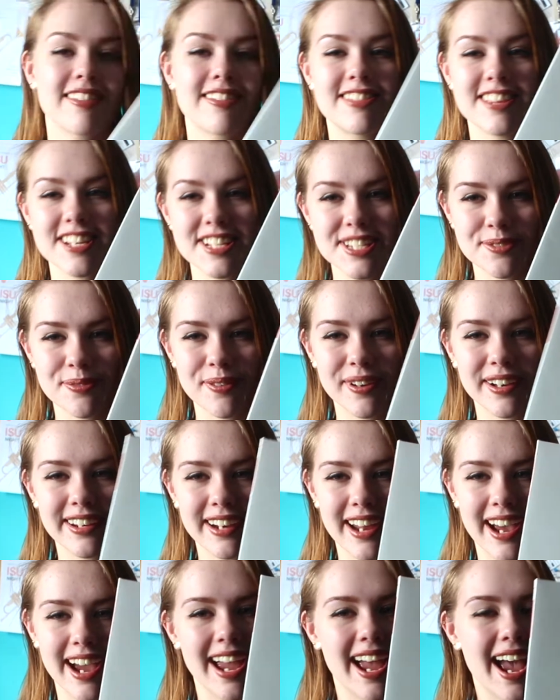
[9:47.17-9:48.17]
This one
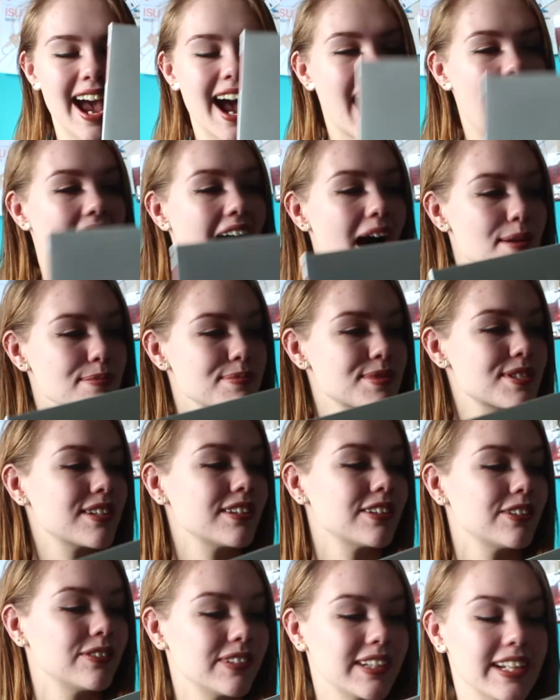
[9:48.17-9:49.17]
I
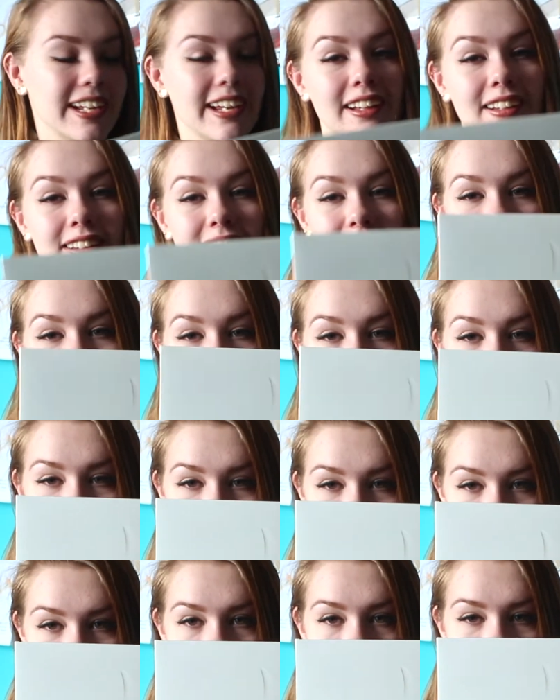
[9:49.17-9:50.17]
absolutely love.
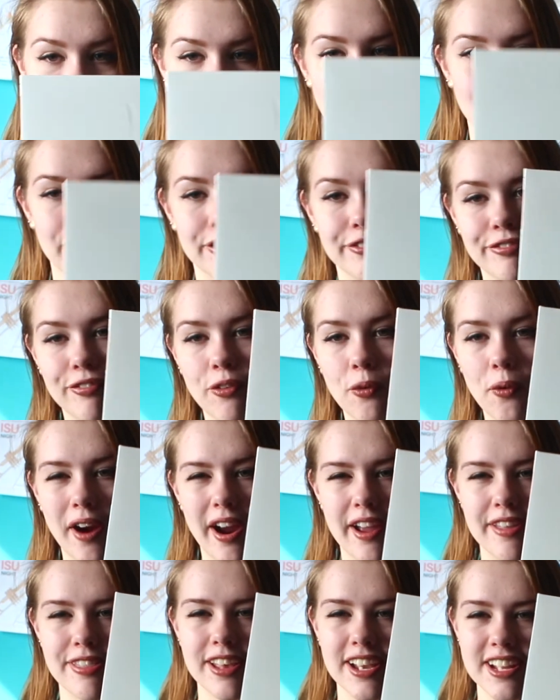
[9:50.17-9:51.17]
love the cover art for.
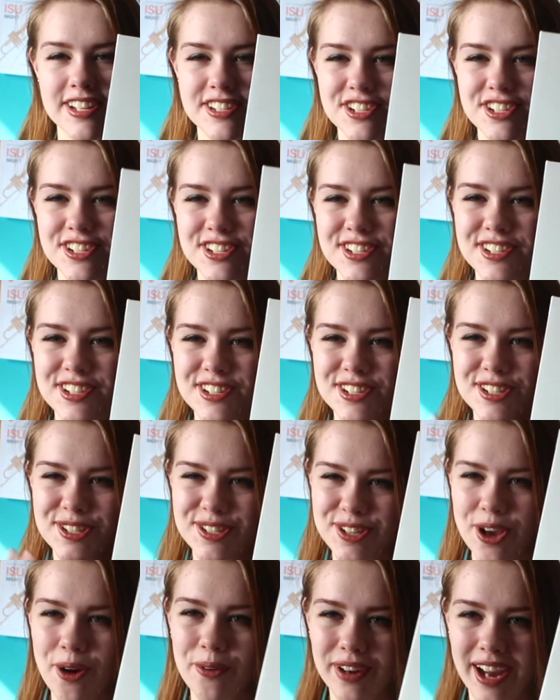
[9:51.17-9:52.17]
I think it's just
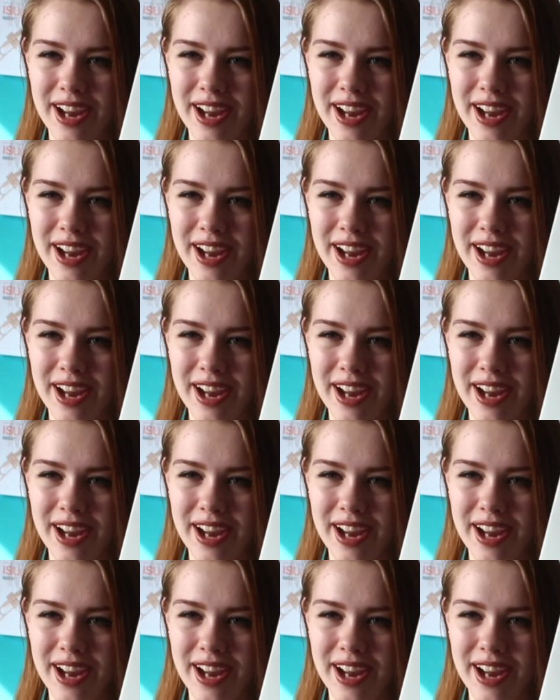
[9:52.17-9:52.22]
so